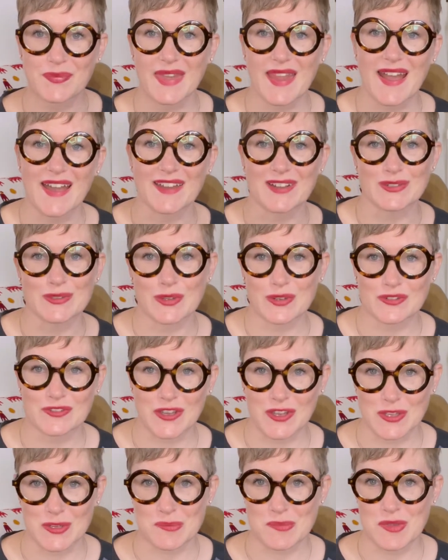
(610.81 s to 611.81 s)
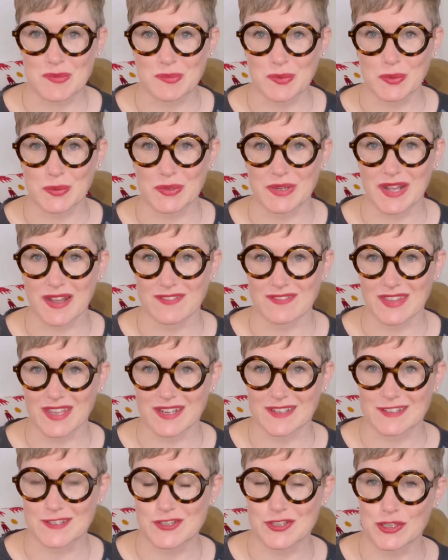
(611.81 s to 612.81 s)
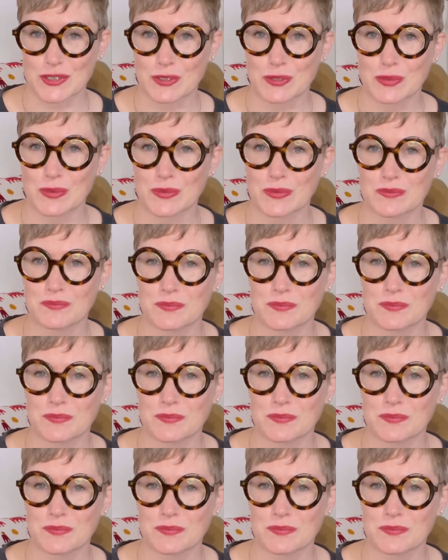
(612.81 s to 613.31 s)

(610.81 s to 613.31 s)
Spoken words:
I don't know if other people would have that issue.